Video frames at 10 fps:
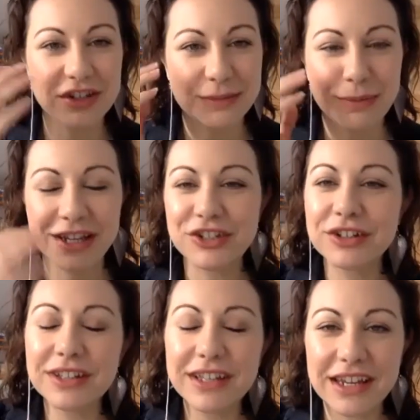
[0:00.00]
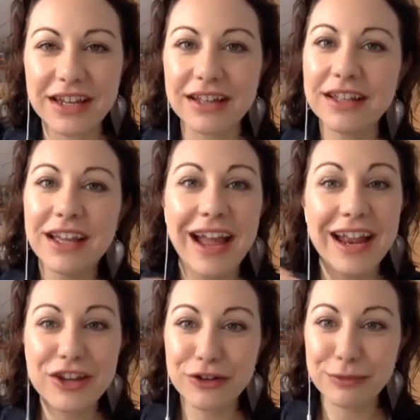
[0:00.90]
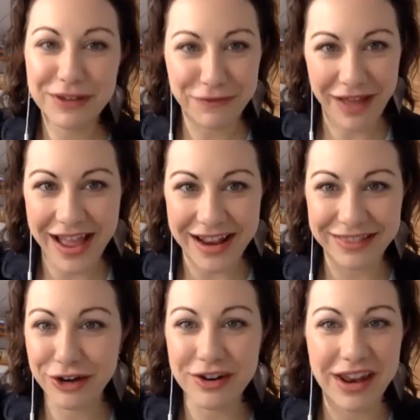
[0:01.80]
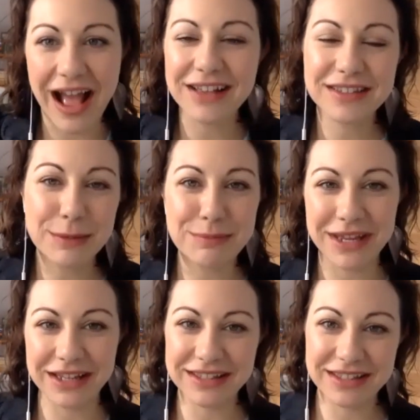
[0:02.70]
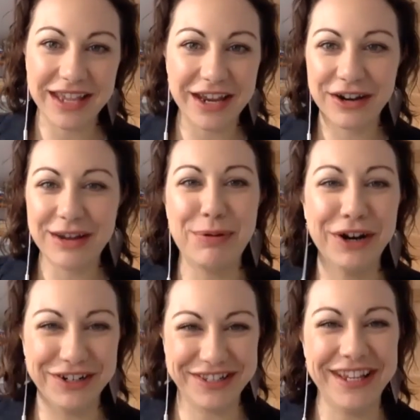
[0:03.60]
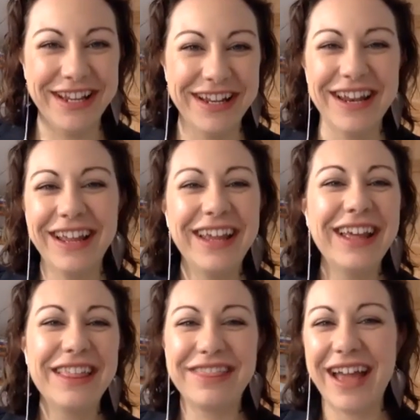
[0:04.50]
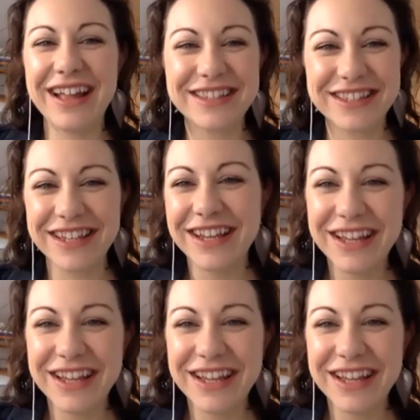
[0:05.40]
just picture Lynya and you'll be fine. They're not some big, scary person that's,